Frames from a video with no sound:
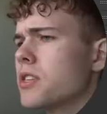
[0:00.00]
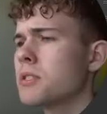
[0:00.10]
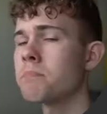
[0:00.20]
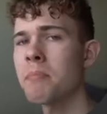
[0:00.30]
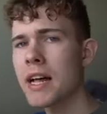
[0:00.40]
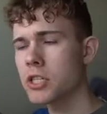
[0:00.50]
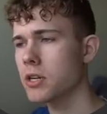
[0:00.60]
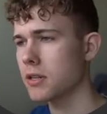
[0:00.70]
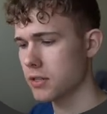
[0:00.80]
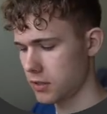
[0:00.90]
this
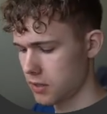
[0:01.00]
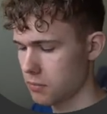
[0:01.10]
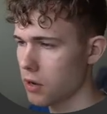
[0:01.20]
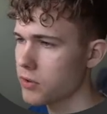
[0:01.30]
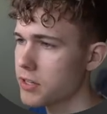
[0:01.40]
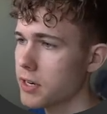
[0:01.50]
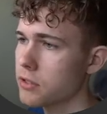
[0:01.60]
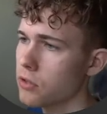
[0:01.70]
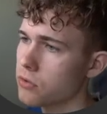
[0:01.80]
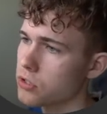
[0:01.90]
magical system, how we
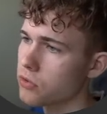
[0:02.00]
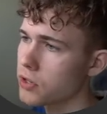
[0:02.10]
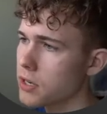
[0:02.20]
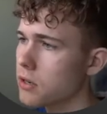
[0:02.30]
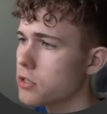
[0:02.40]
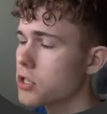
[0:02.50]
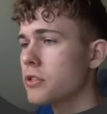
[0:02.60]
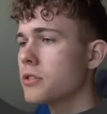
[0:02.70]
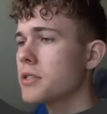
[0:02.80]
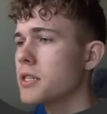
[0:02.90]
create those wrinkles.
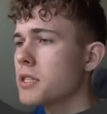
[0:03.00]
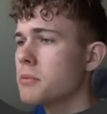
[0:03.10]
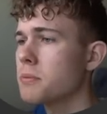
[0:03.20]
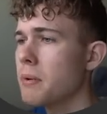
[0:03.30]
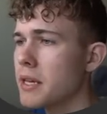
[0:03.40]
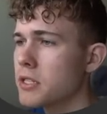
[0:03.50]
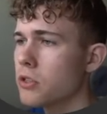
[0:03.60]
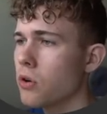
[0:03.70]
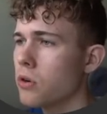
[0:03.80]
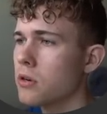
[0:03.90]
So the system is
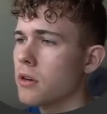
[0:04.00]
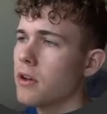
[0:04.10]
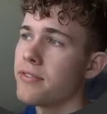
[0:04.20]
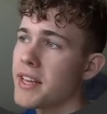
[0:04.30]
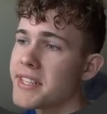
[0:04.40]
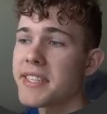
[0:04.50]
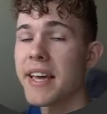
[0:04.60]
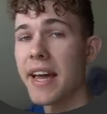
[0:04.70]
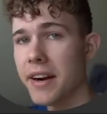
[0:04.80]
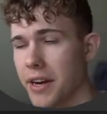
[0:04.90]
based on face
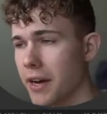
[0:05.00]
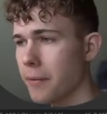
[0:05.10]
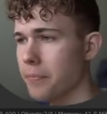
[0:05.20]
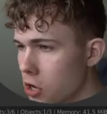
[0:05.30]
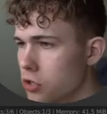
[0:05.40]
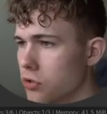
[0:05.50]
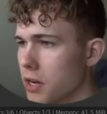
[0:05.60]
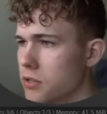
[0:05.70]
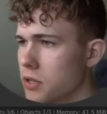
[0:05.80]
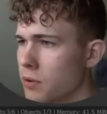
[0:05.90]
area. So
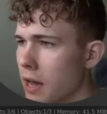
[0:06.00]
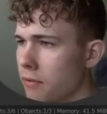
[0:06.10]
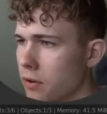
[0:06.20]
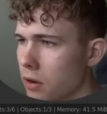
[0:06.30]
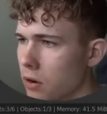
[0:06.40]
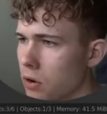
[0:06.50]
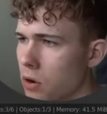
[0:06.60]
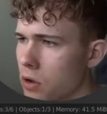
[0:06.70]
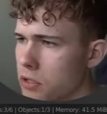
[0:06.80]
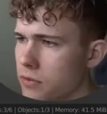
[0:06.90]
as you see, we have
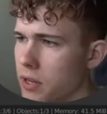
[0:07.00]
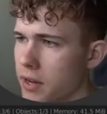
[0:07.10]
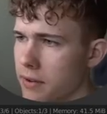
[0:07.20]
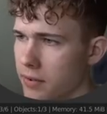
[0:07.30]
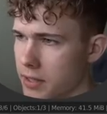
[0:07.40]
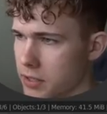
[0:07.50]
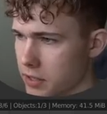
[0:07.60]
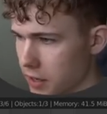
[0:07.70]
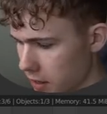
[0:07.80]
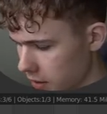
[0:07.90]
lots of tiny faces here.